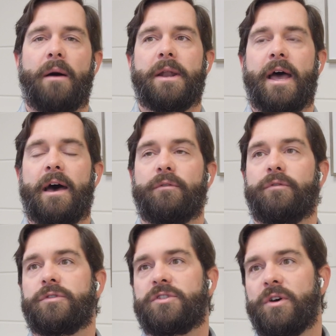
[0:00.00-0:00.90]
I'm gonna
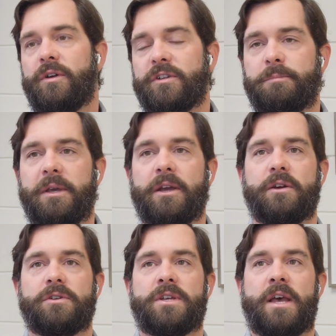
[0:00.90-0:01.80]
have Sonos
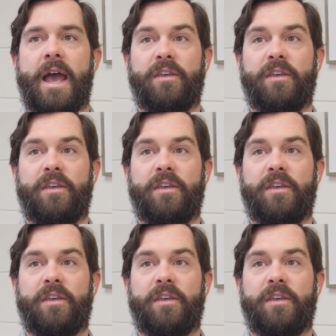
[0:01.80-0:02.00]
speakers,